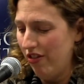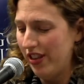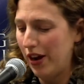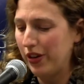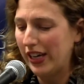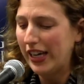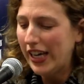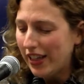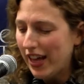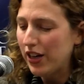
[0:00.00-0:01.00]
Now,
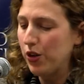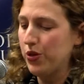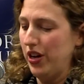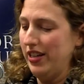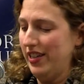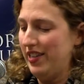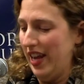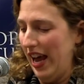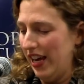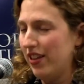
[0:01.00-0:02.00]
he then goes on to
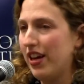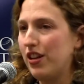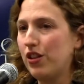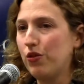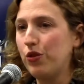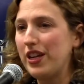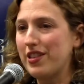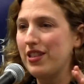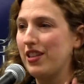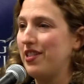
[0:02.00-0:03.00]
say that the
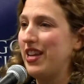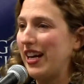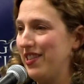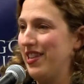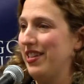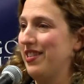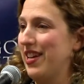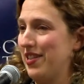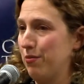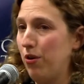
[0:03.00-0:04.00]
reason that the second sentence
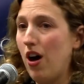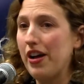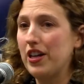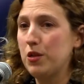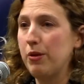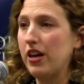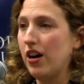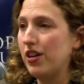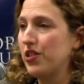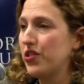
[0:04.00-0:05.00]
has a plot is
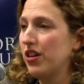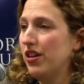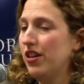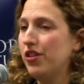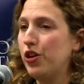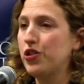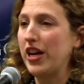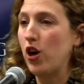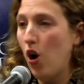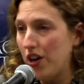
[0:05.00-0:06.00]
because there is
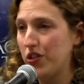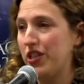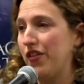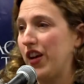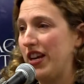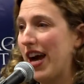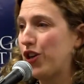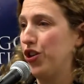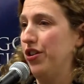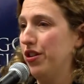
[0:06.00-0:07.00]
a causative
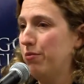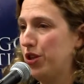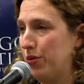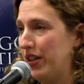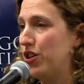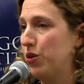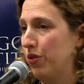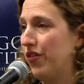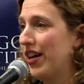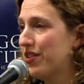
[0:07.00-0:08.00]
connection between the two
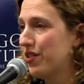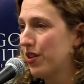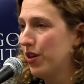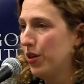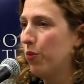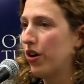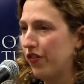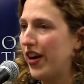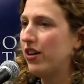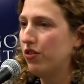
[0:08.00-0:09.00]
events. One
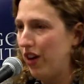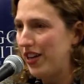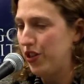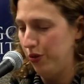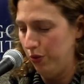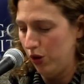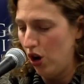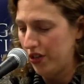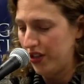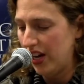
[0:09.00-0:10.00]
event led to
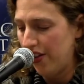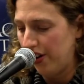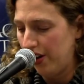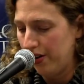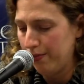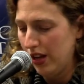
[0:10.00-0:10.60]
cause the other.